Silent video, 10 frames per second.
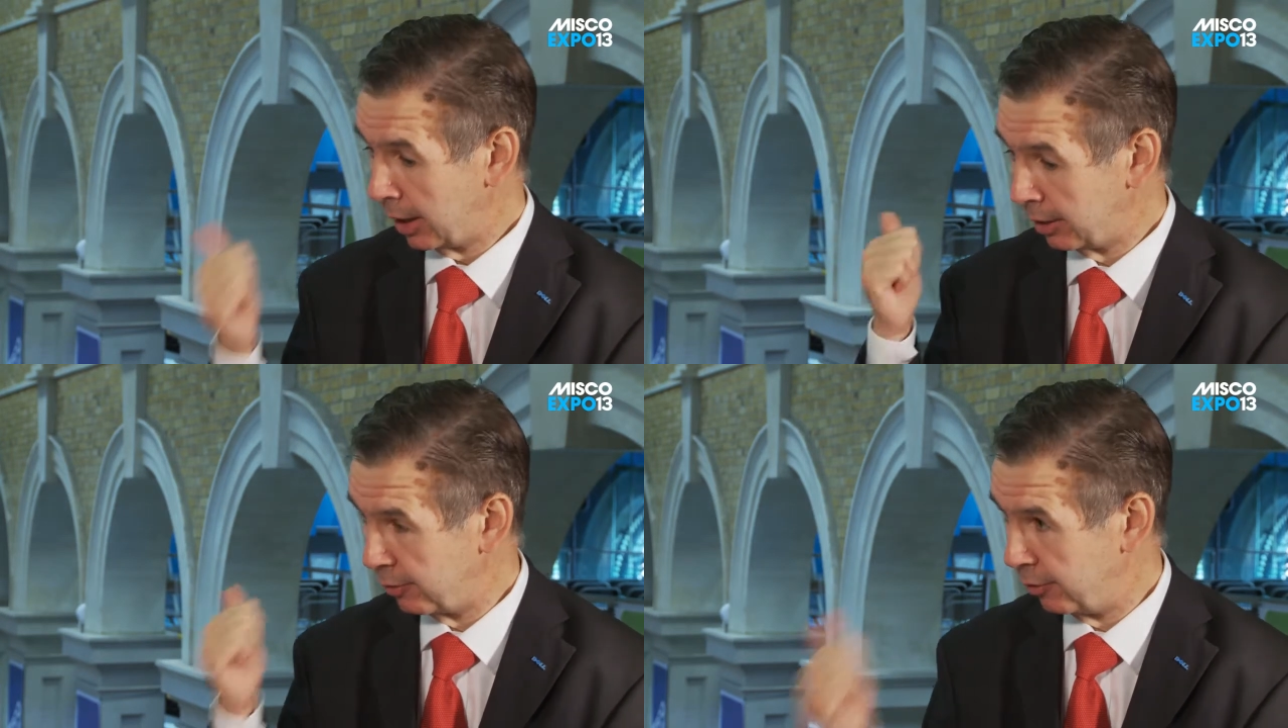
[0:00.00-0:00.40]

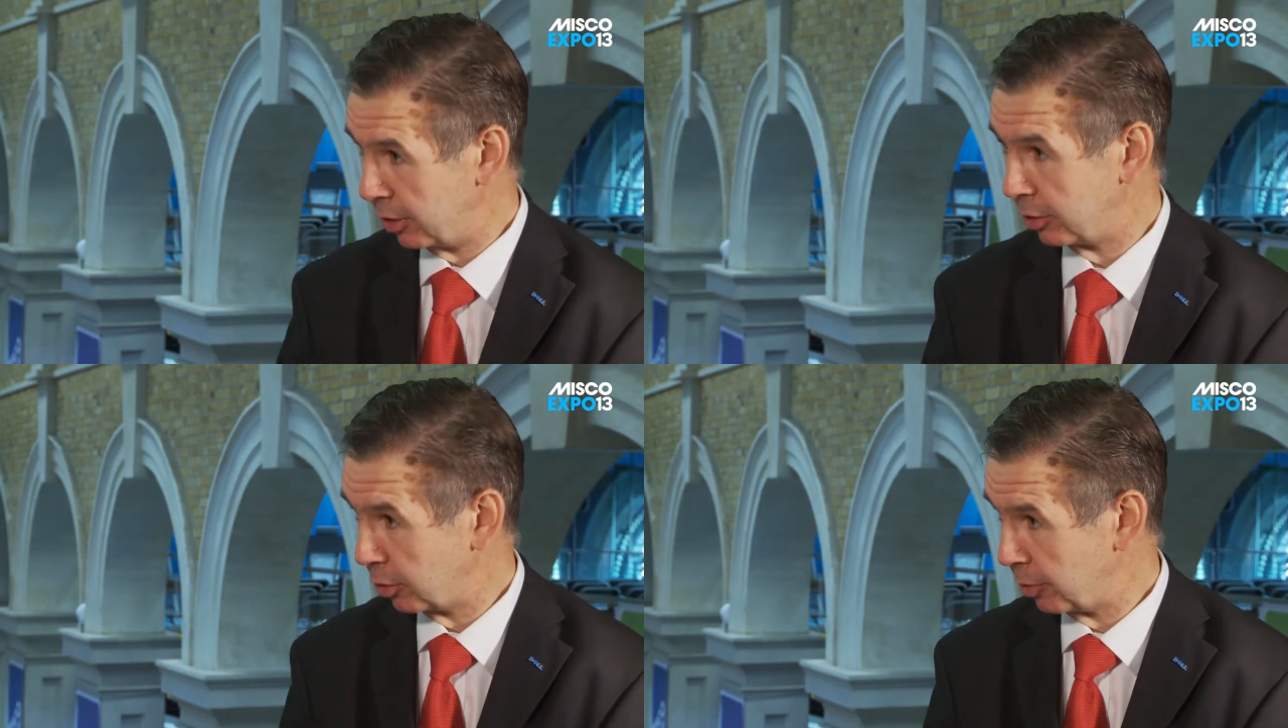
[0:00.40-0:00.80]
and a
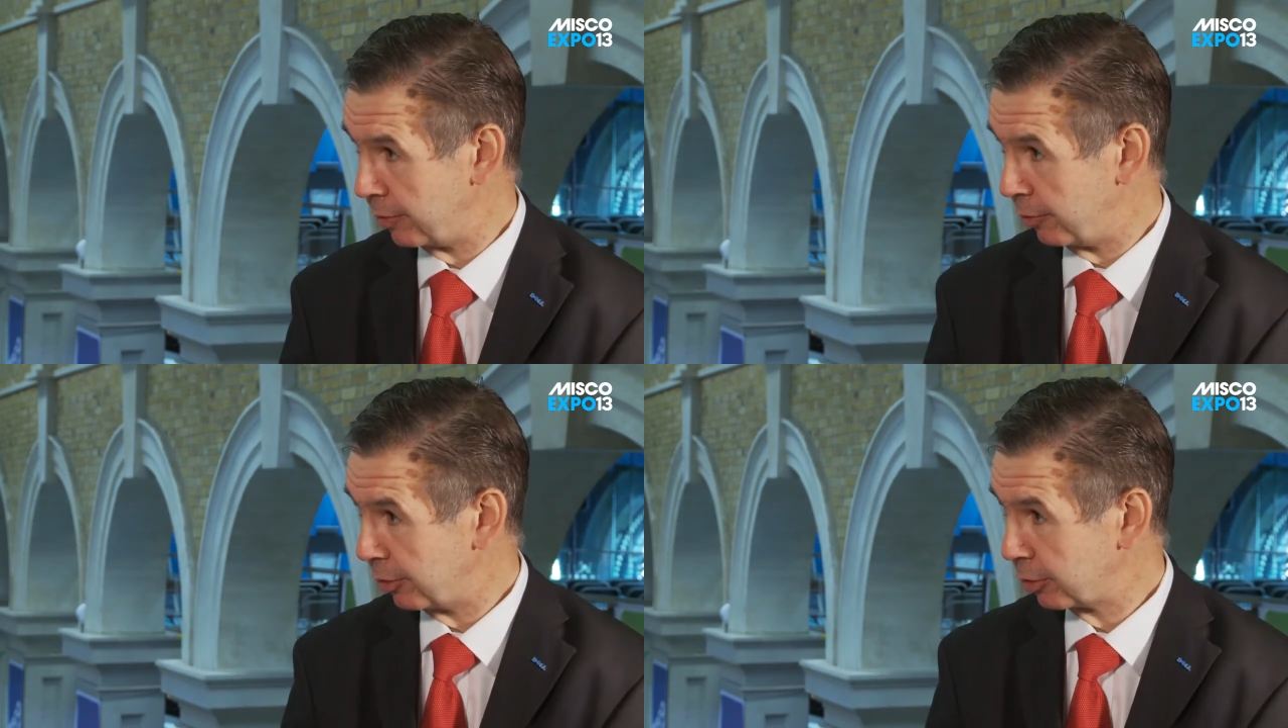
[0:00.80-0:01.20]
virtual
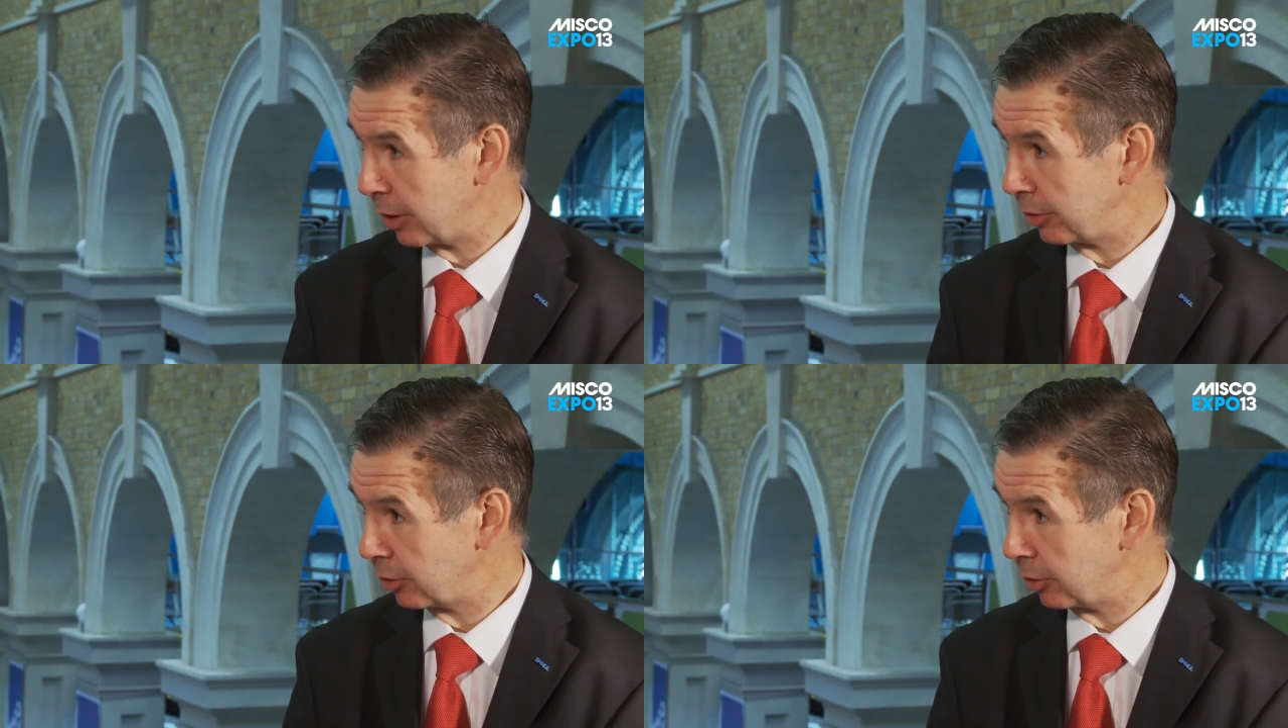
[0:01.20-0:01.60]

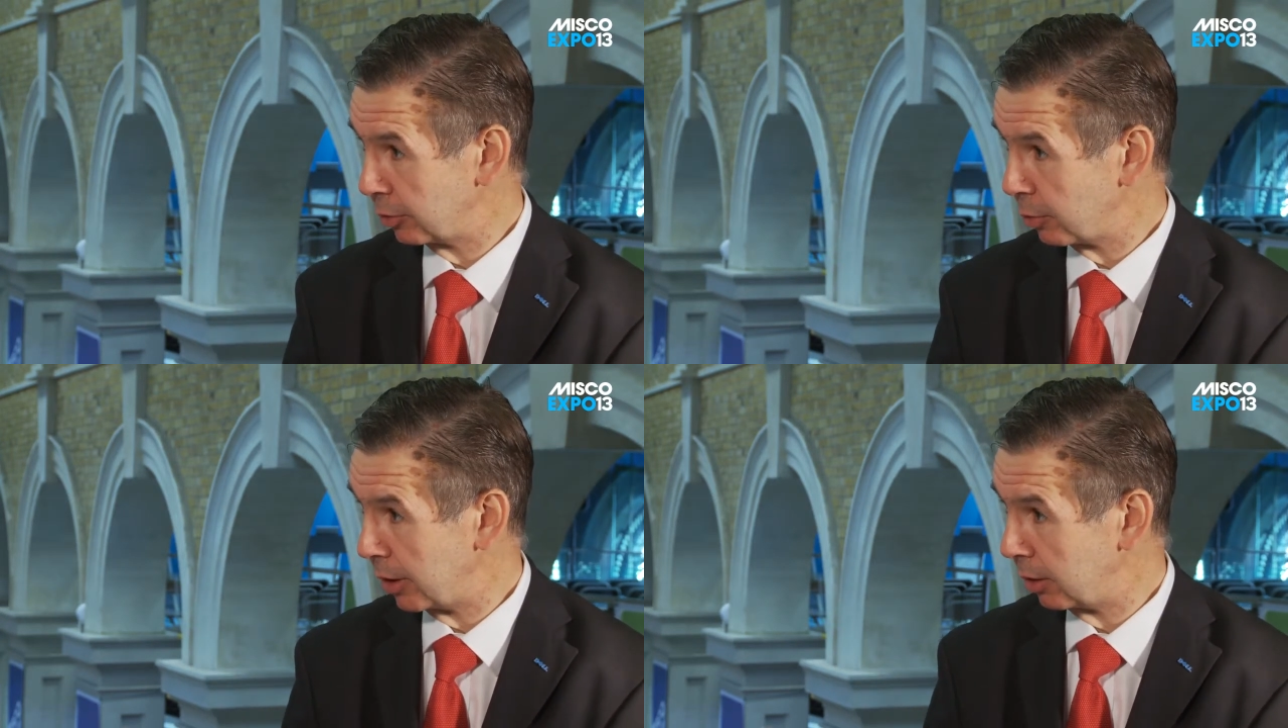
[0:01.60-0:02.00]
infrastructure
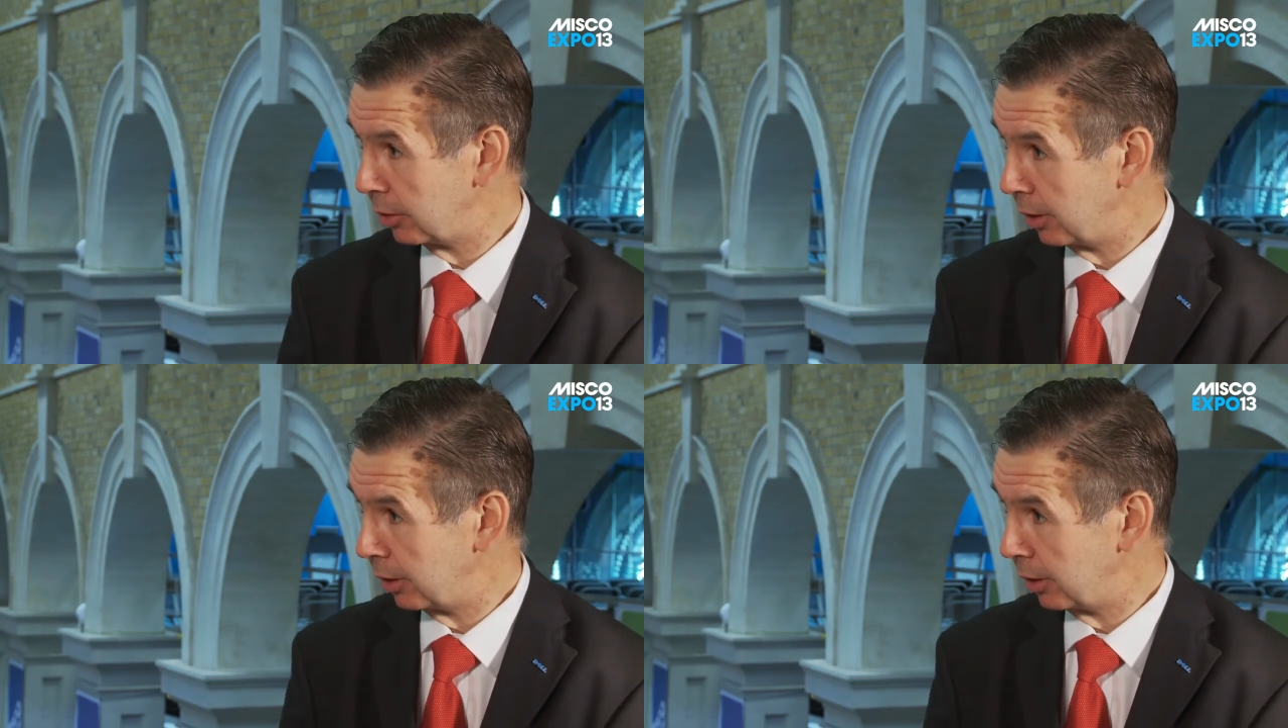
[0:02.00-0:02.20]
as well,